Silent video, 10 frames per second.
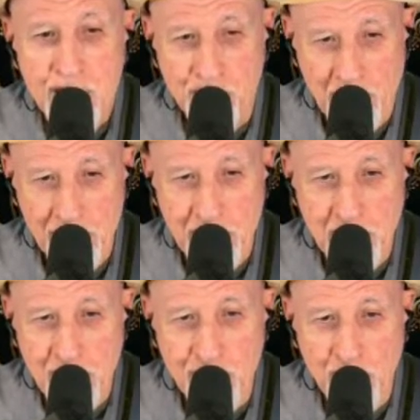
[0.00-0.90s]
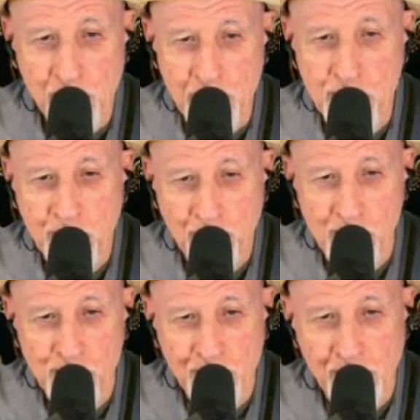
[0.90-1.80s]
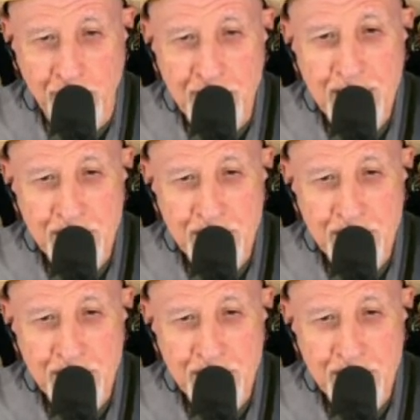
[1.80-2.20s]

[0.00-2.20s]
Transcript: Simon and Garfunkel music for his film.